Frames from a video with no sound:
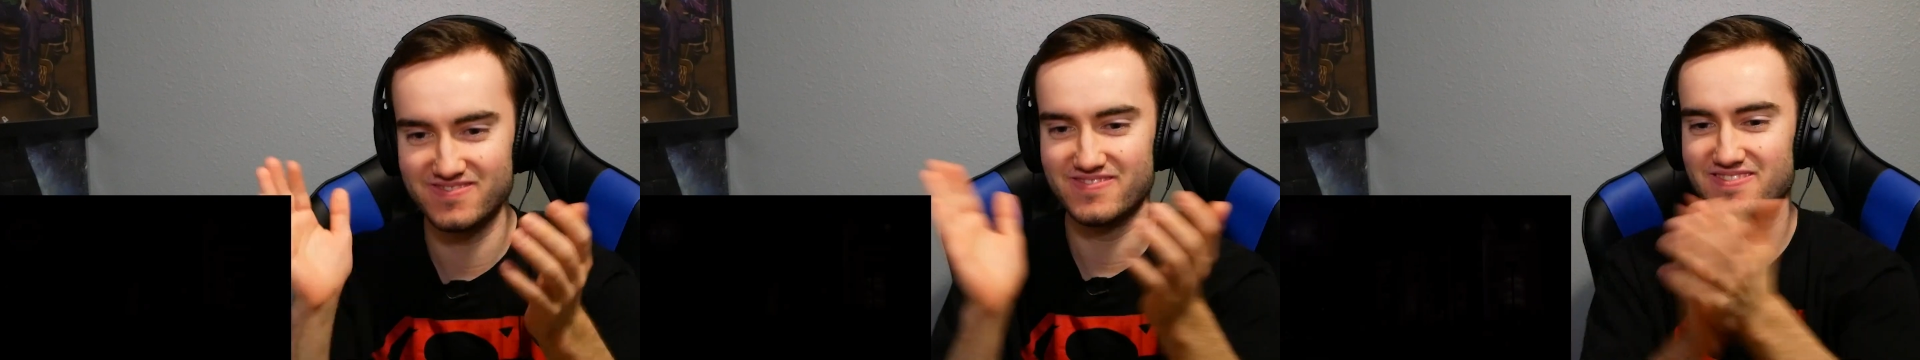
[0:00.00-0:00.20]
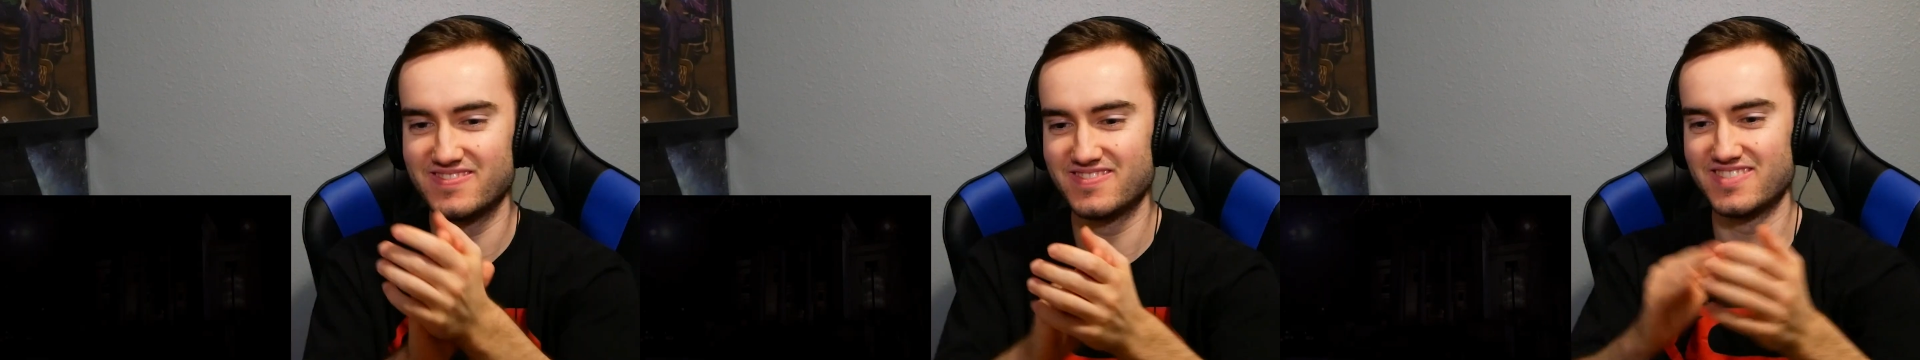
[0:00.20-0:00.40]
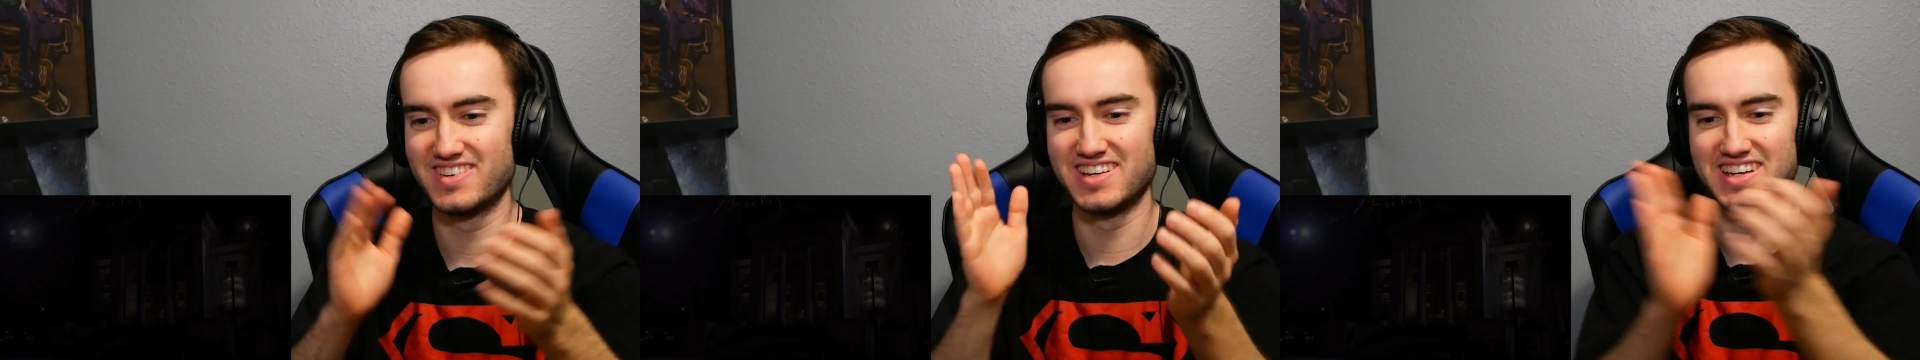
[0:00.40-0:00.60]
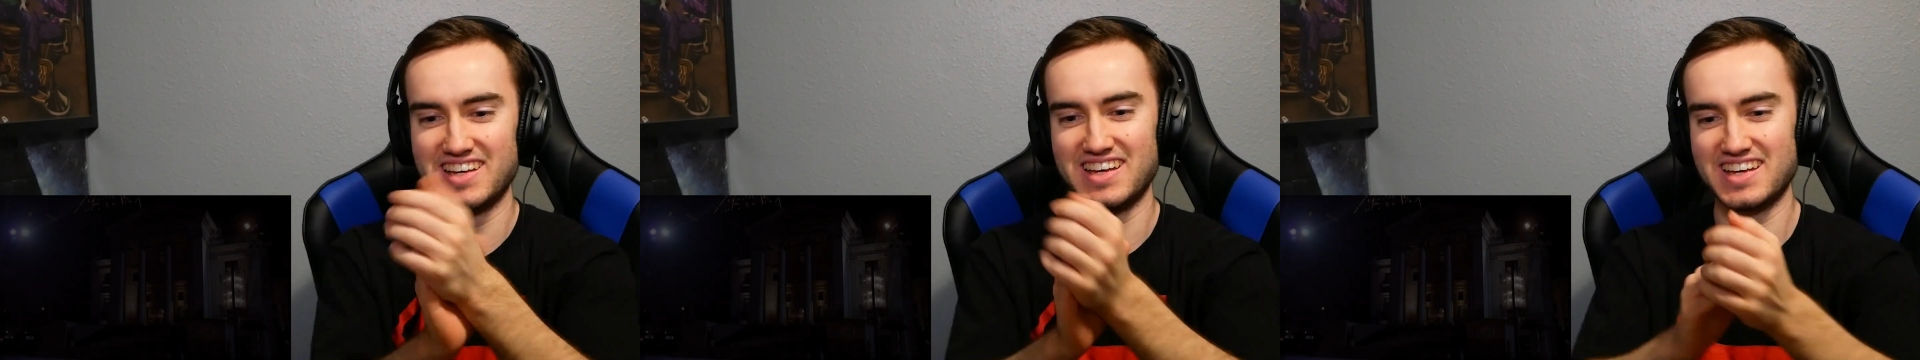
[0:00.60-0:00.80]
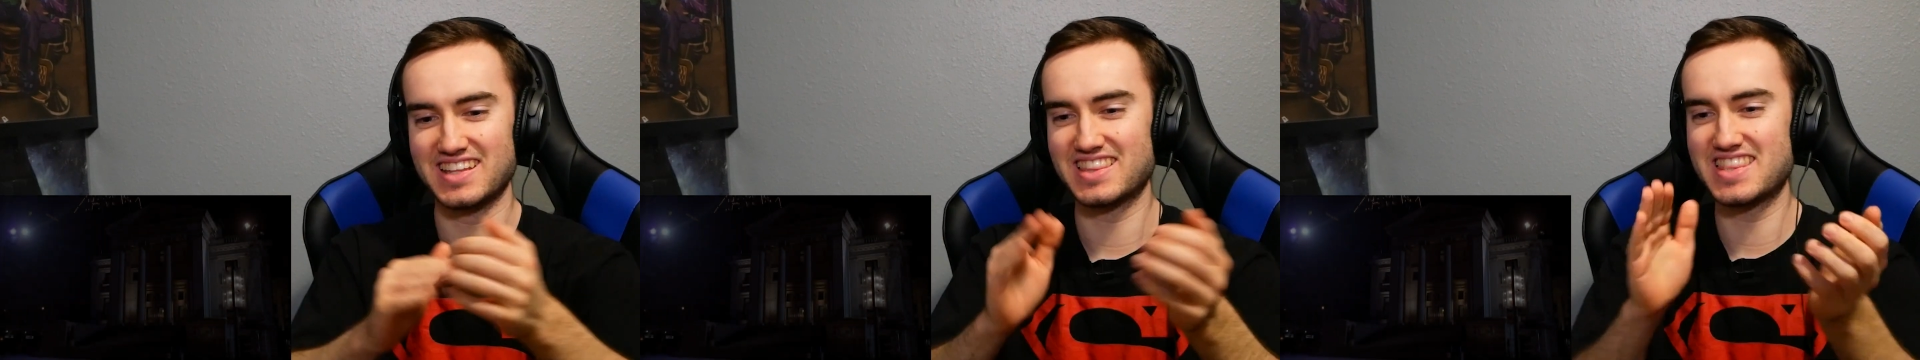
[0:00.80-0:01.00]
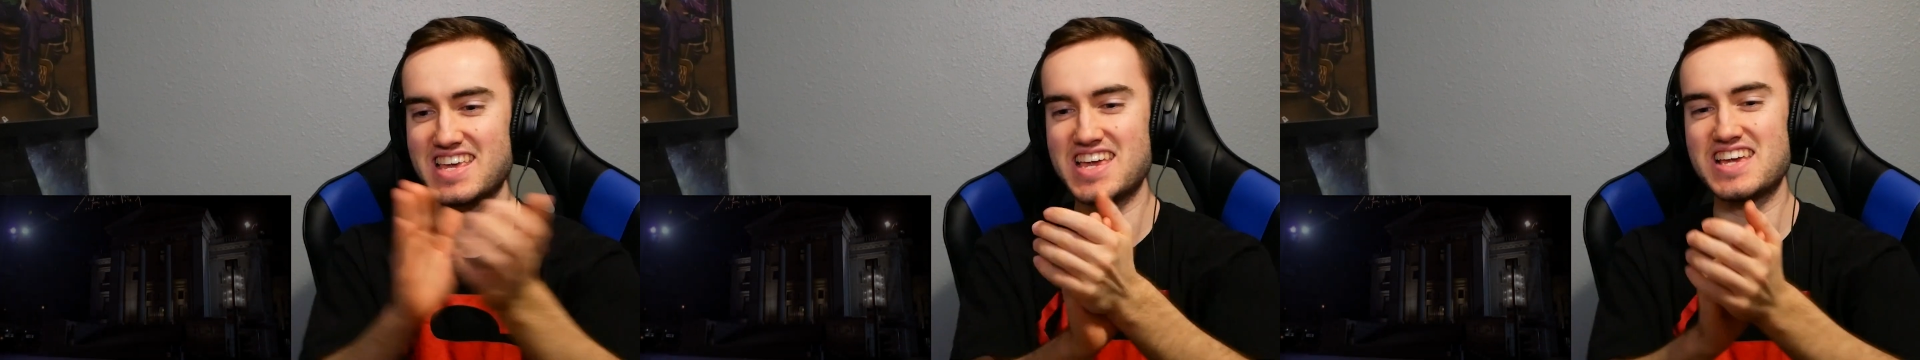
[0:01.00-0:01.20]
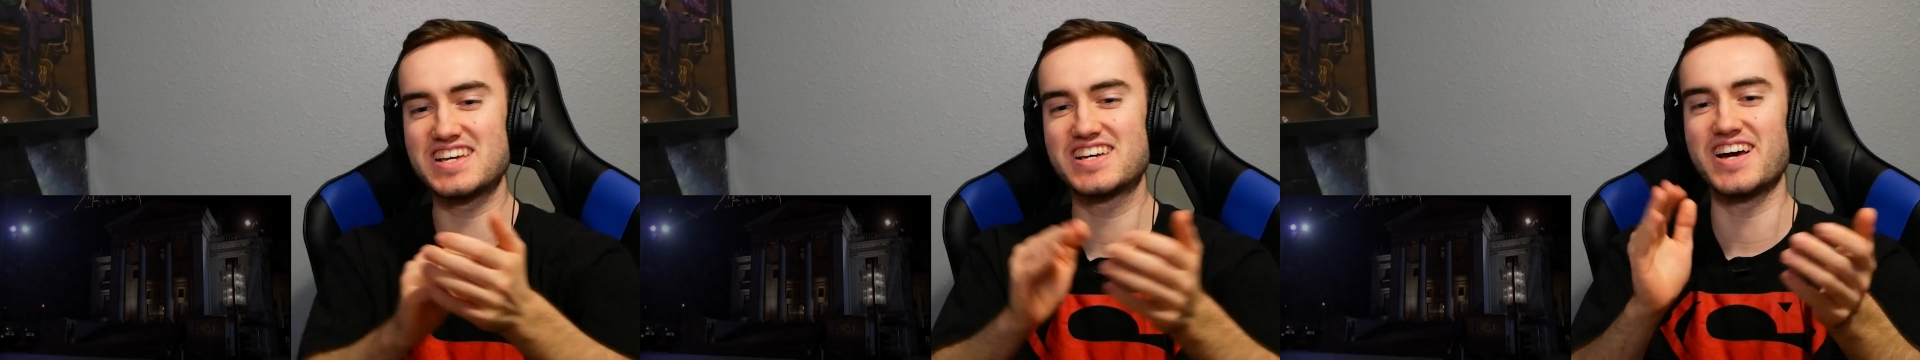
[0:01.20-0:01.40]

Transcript: The